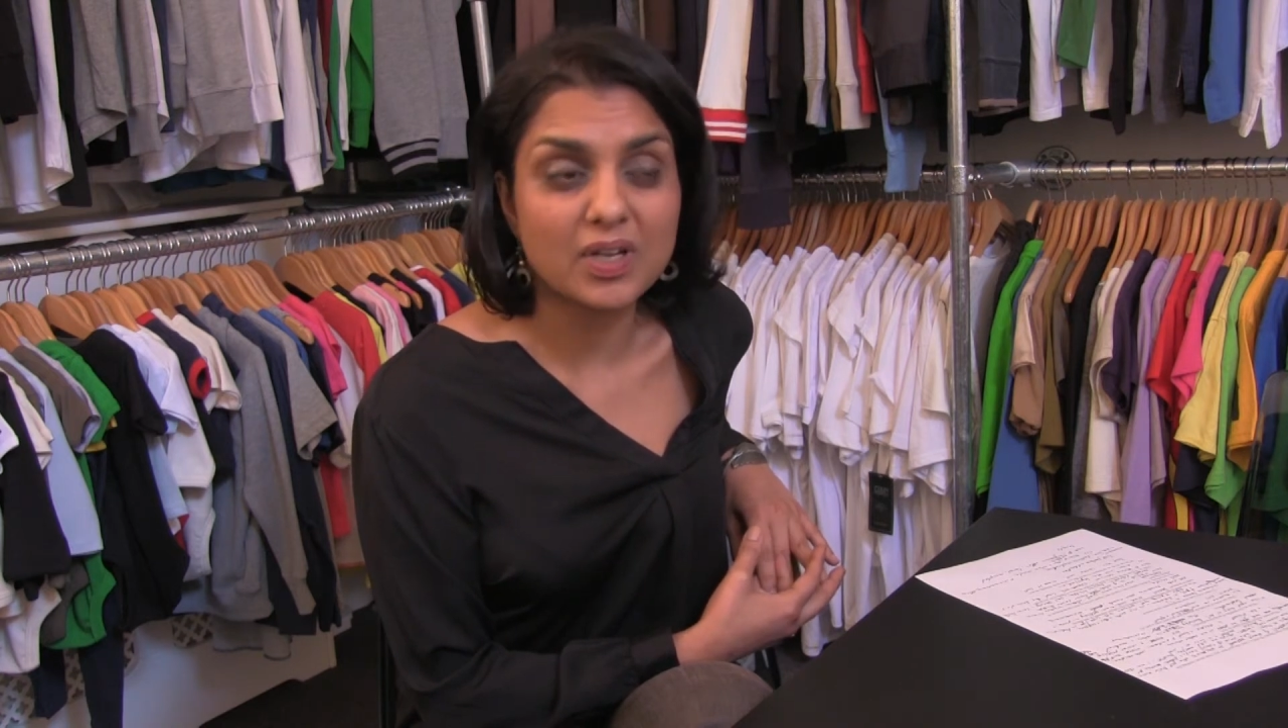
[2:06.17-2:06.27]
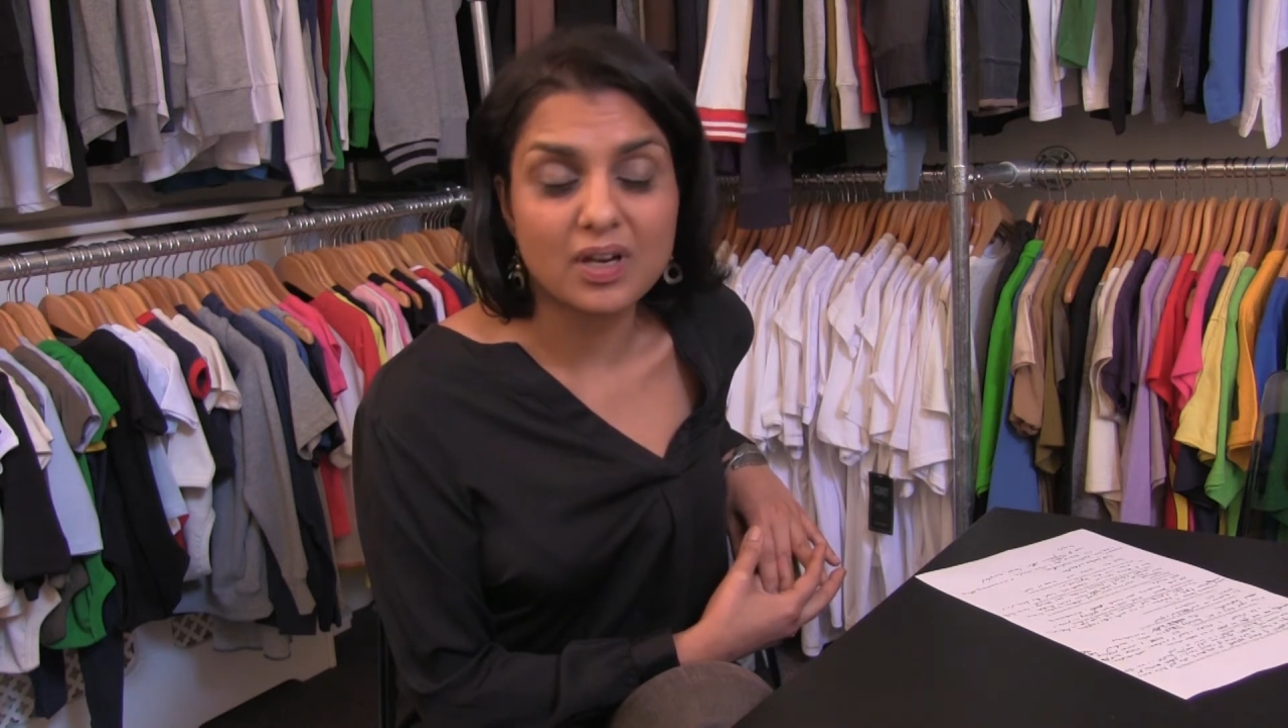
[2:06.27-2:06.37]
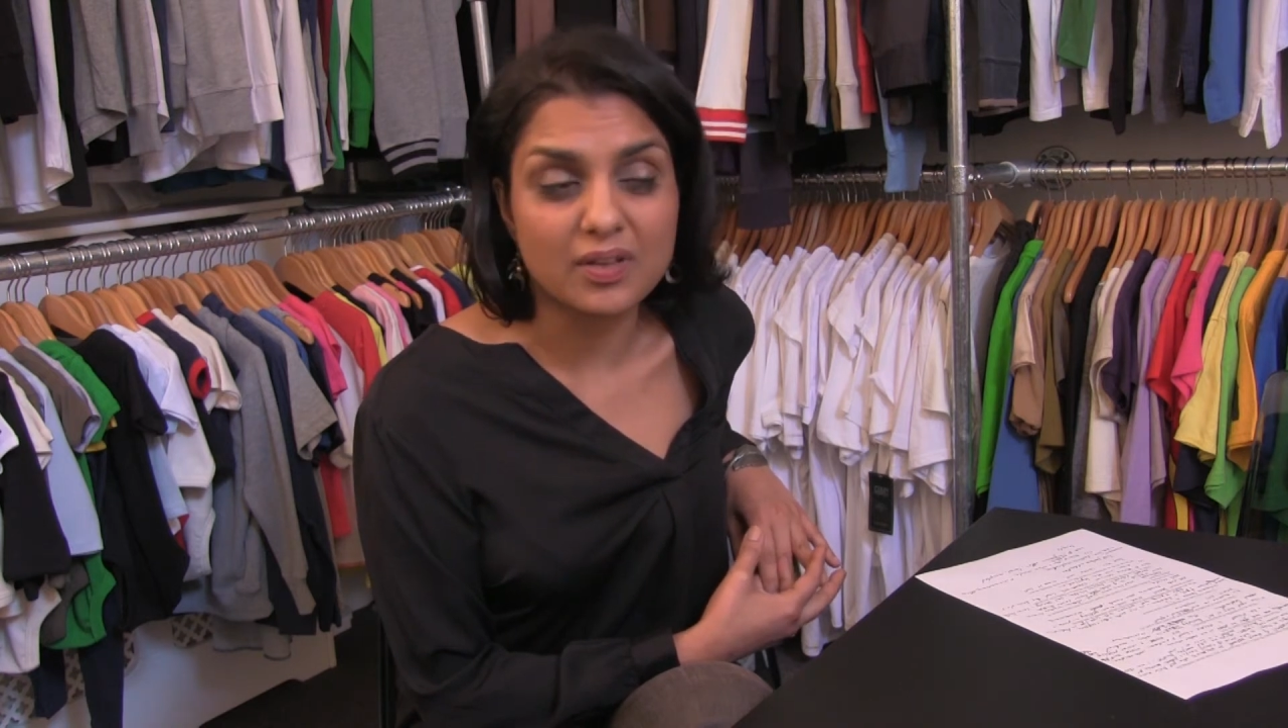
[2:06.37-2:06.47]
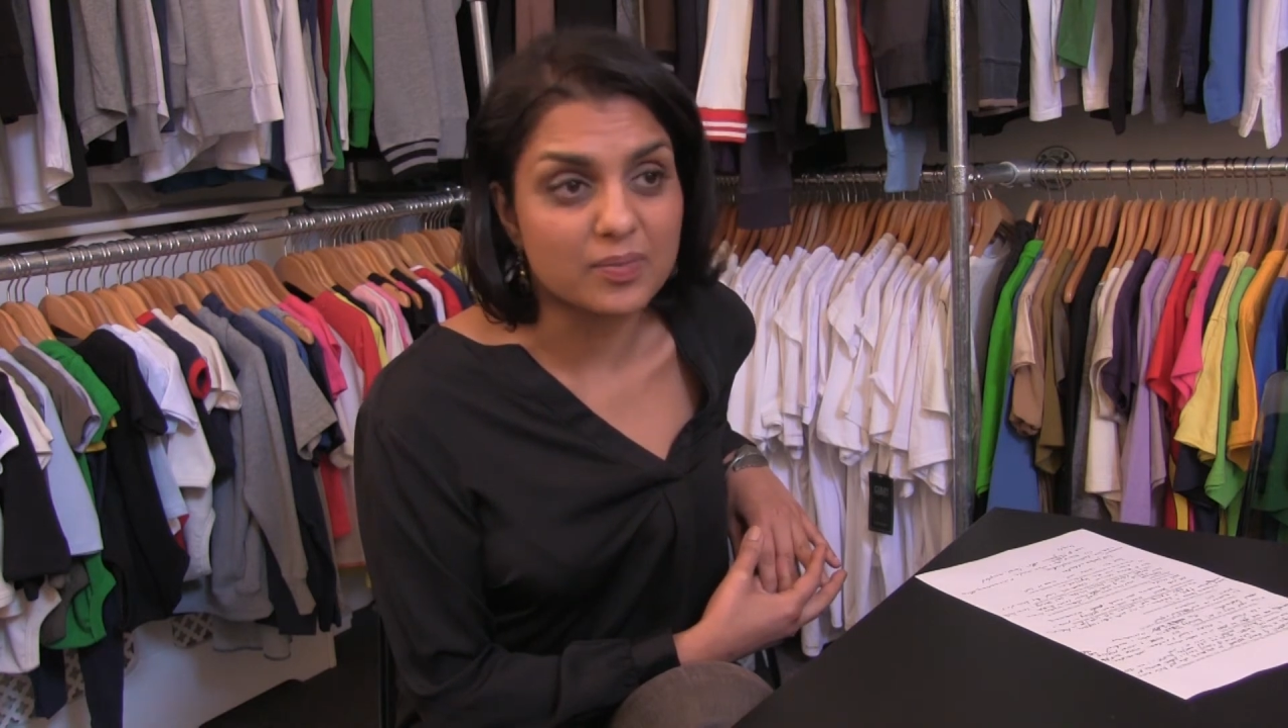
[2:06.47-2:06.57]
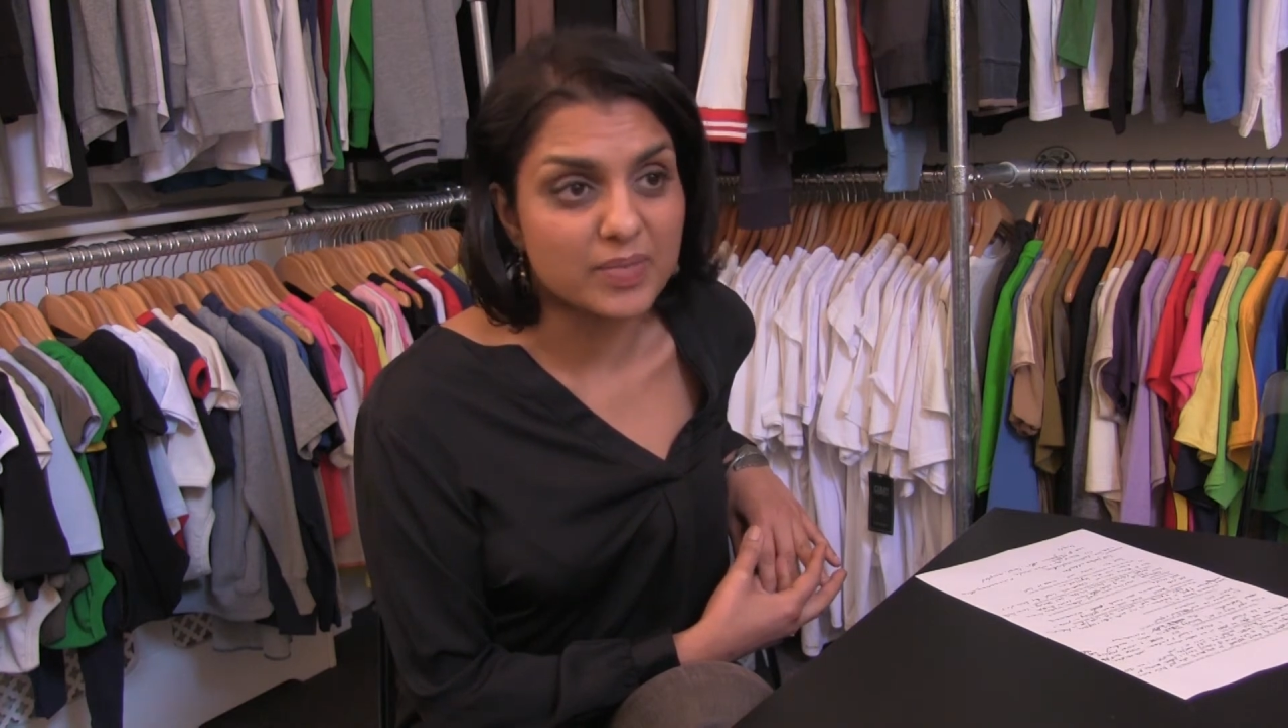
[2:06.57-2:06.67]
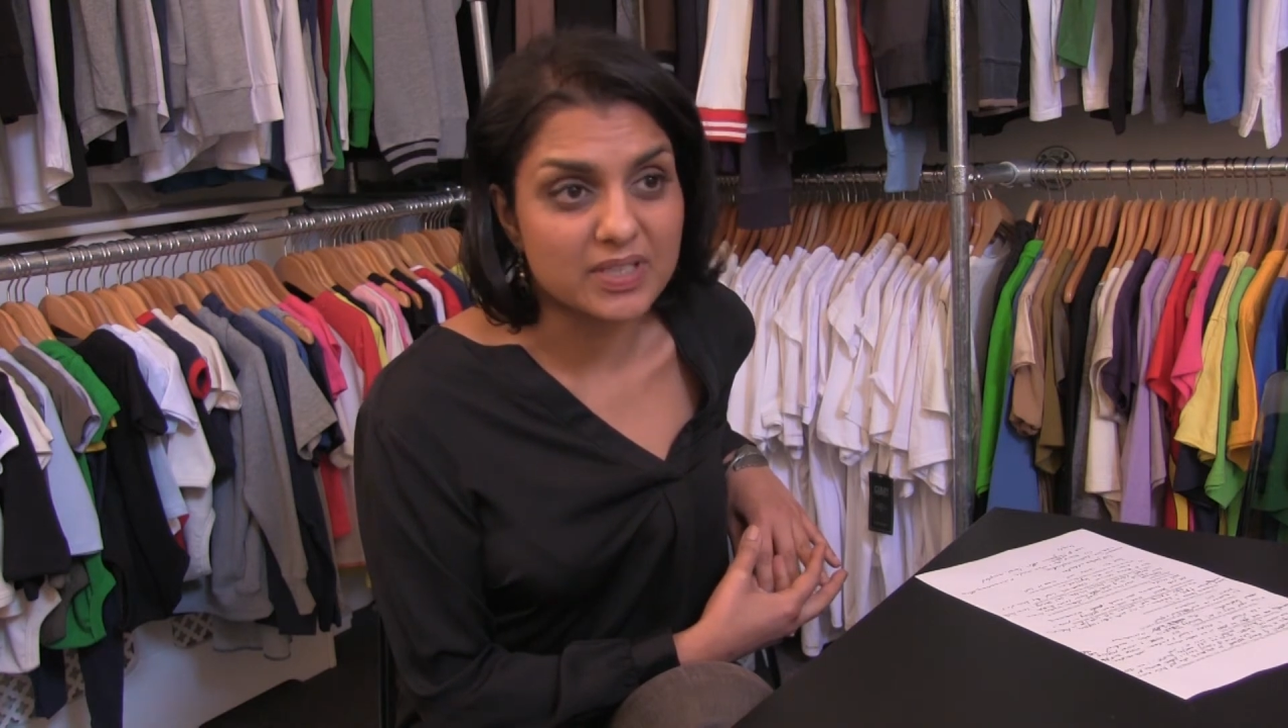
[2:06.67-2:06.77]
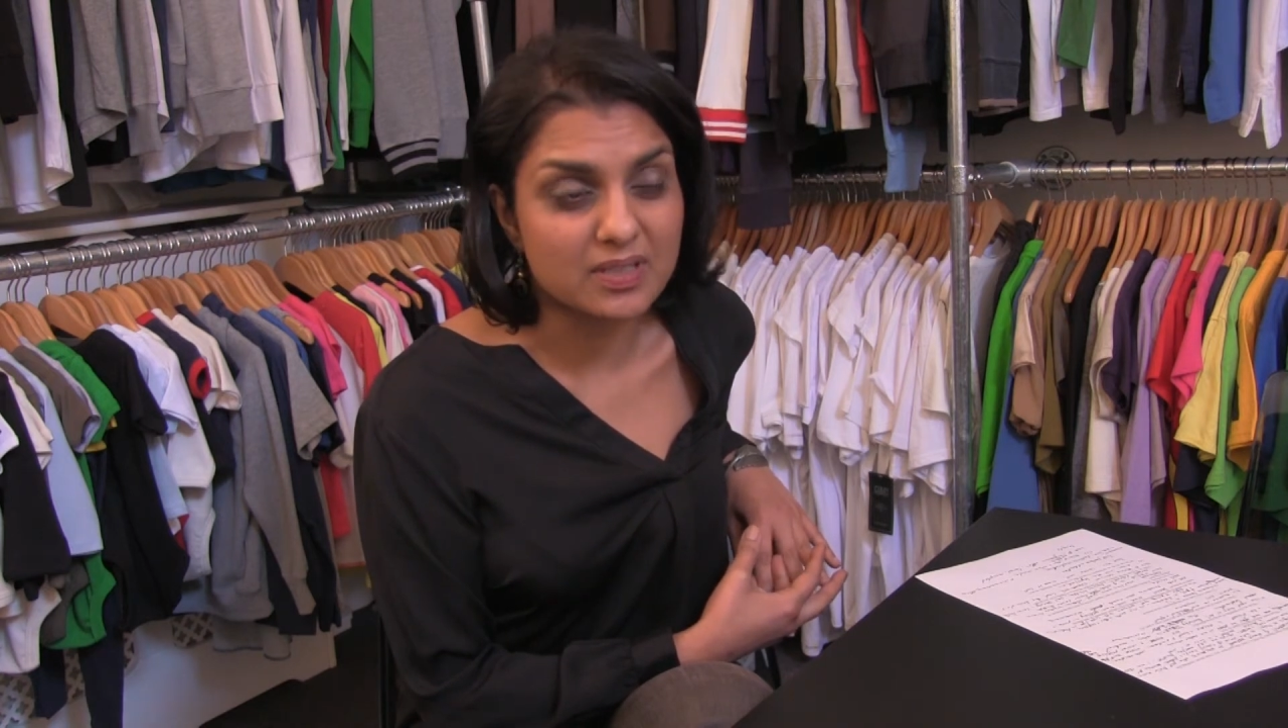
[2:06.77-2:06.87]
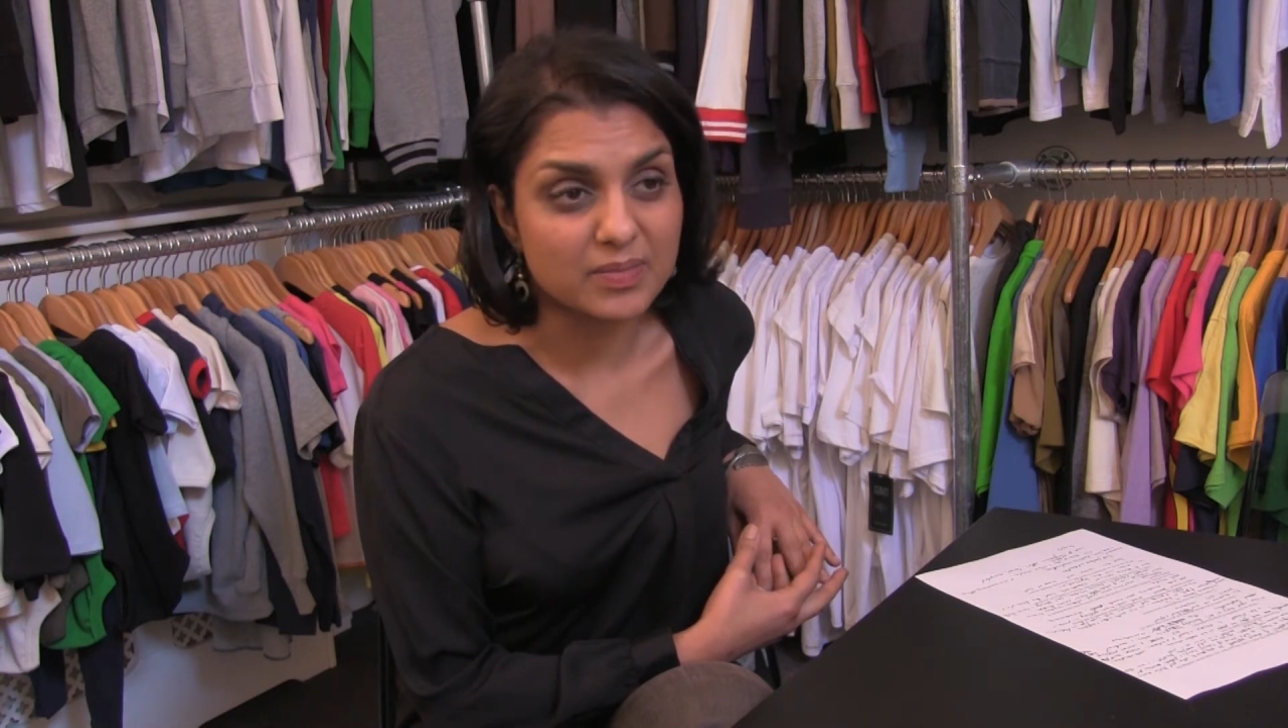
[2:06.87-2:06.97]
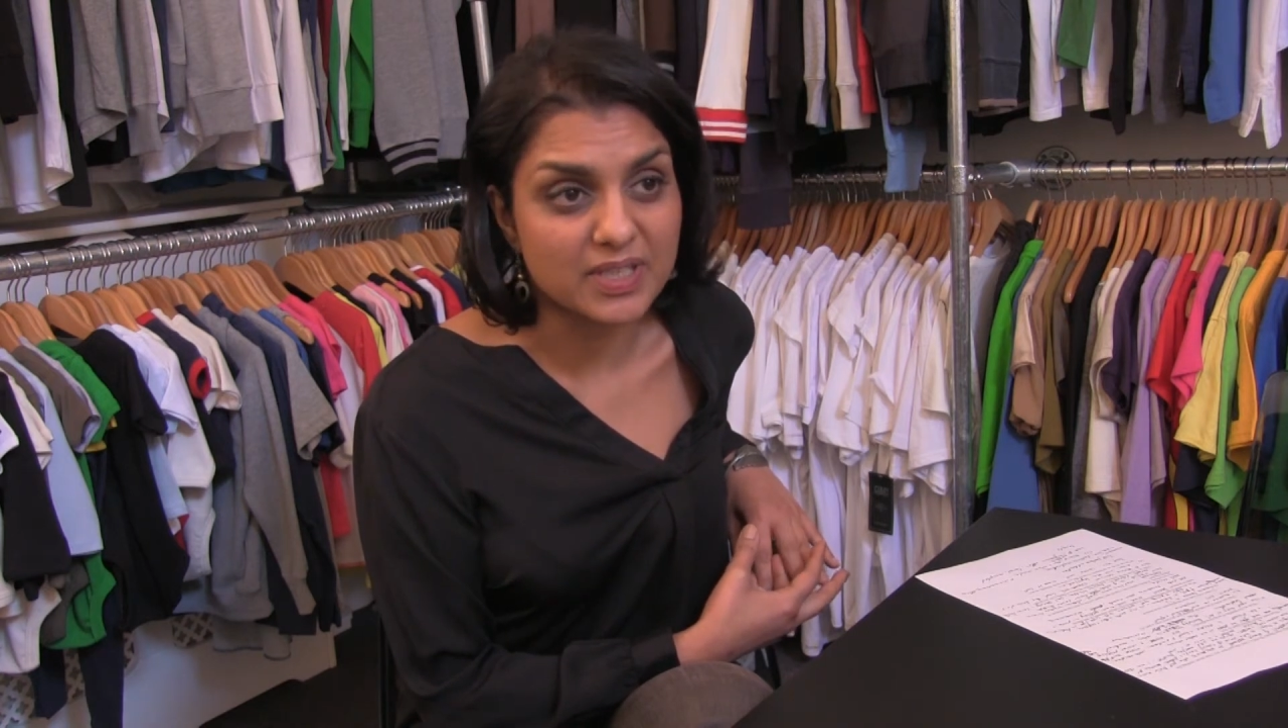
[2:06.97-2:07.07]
other bits and